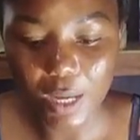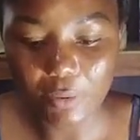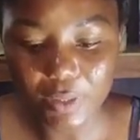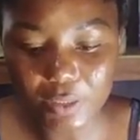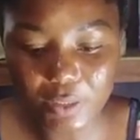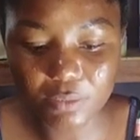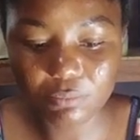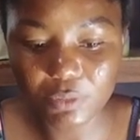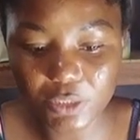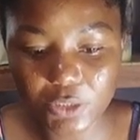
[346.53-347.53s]
Our tin
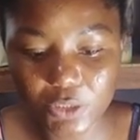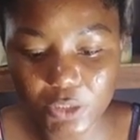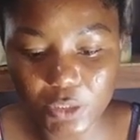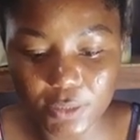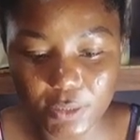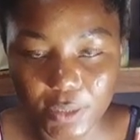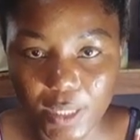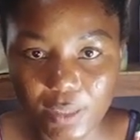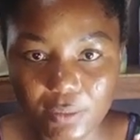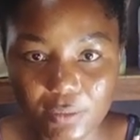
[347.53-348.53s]
bleach is
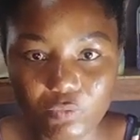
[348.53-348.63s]
done.